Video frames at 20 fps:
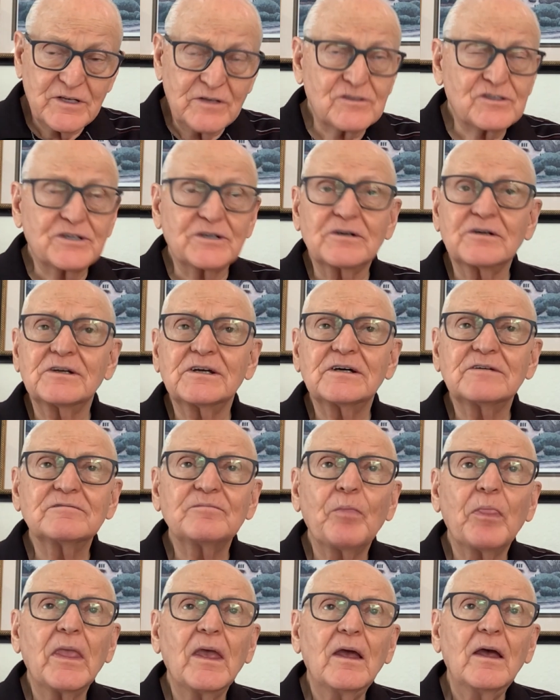And sure enough,
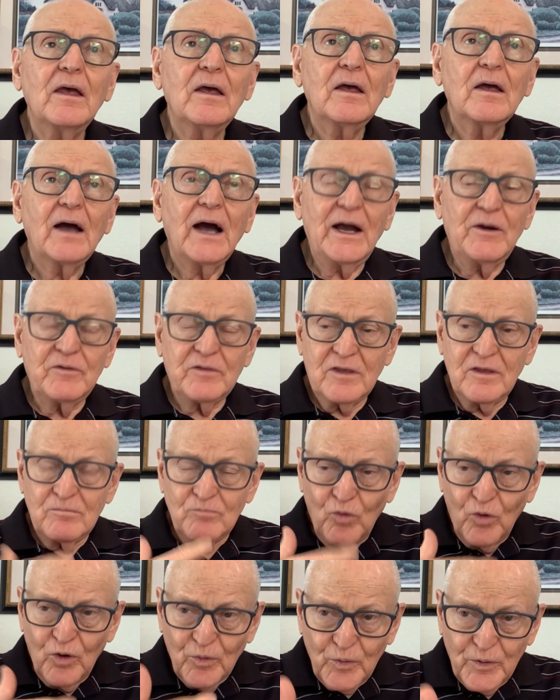I would get
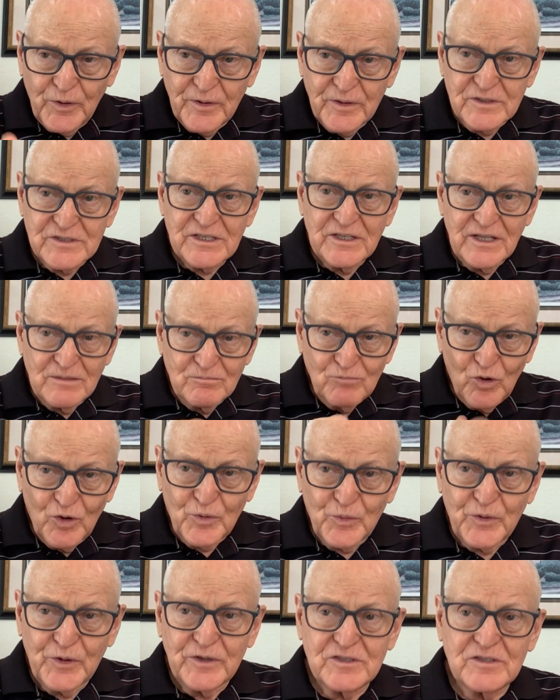more words and then more
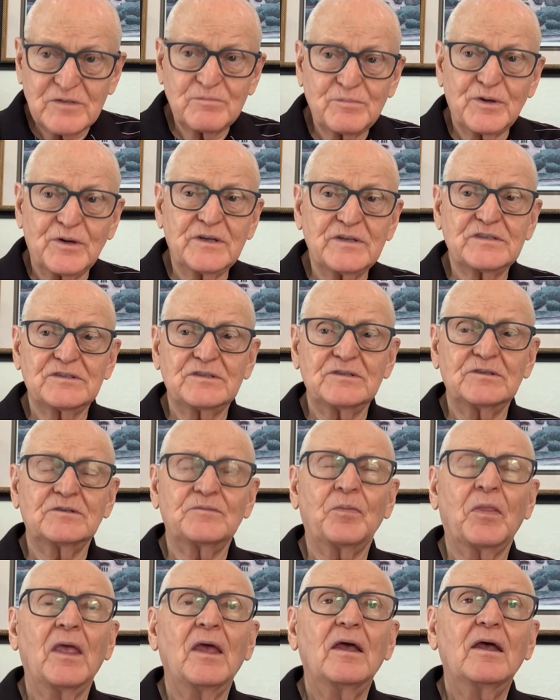words. And pretty
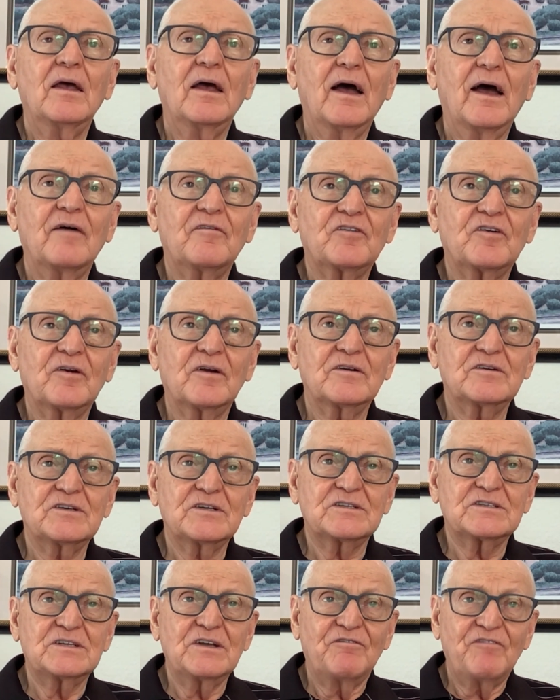soon, after
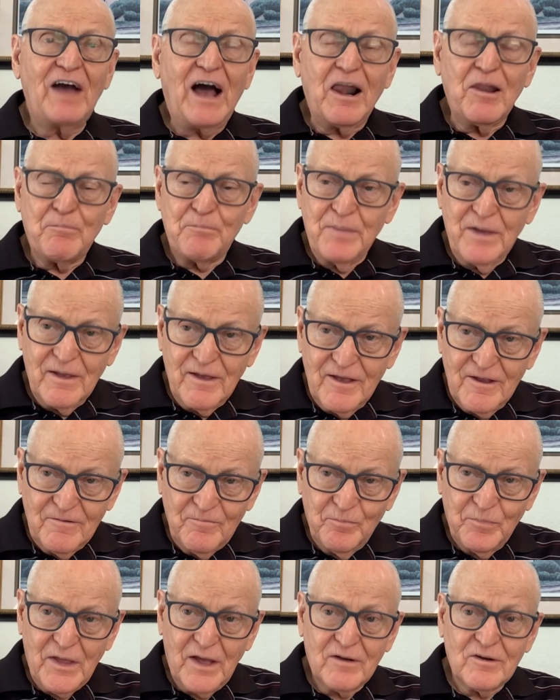just developing it,
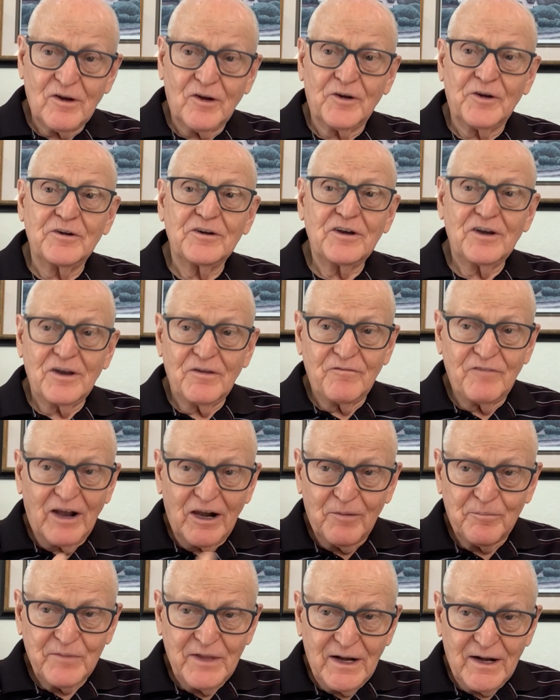I had to learn to
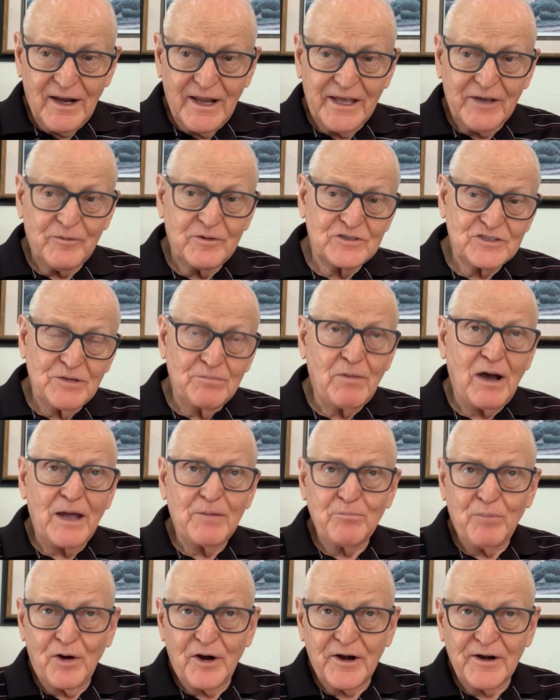develop that language in my
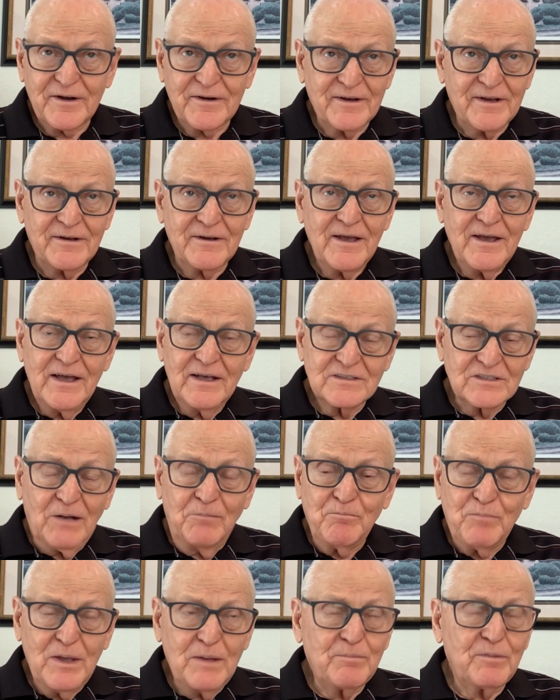part. It didn't.
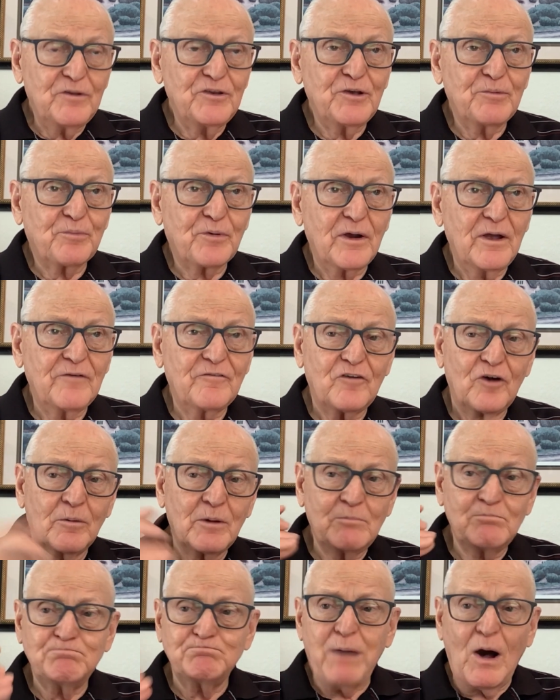Some people you pray for
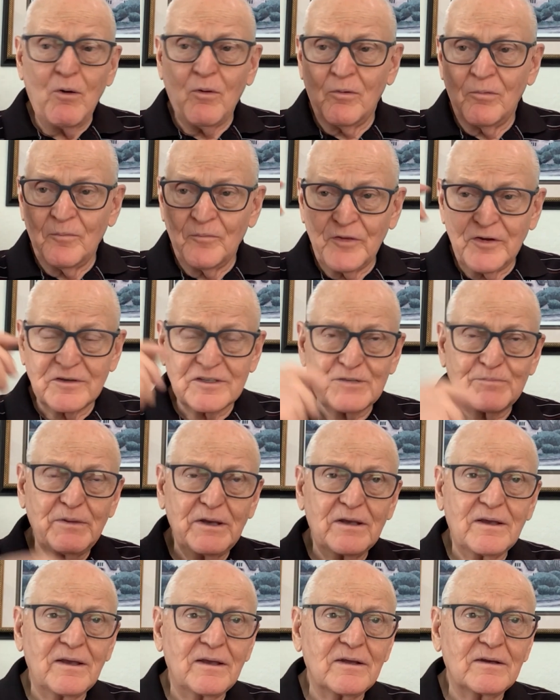and boom, they're
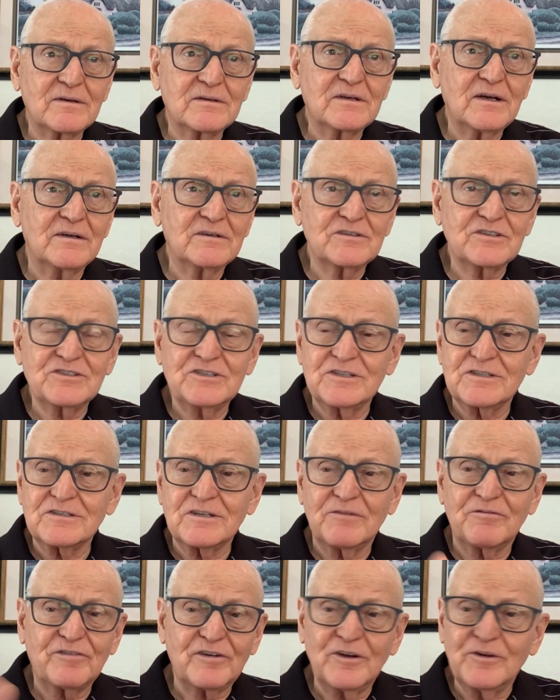speaking in tongues, just a
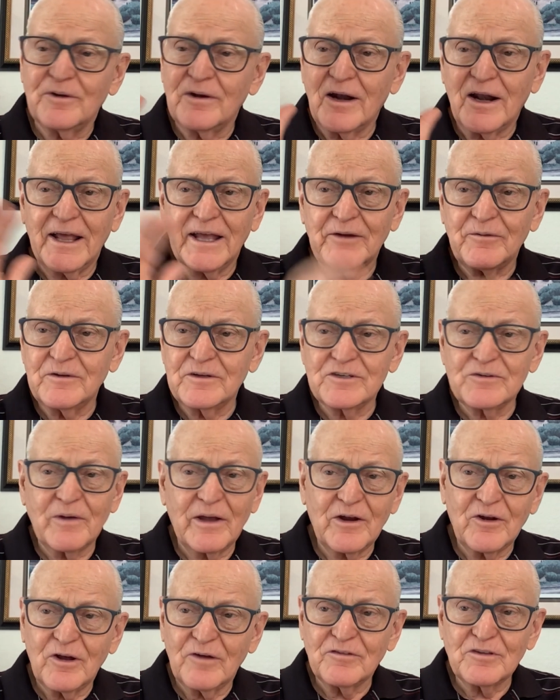fluent language
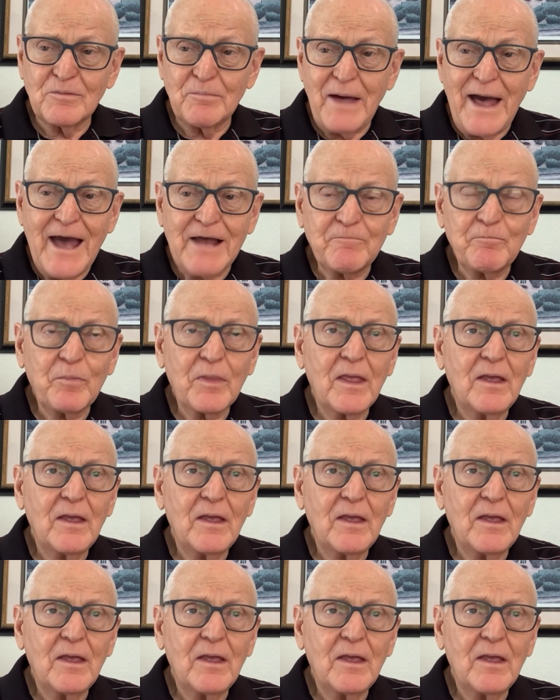right off the bat.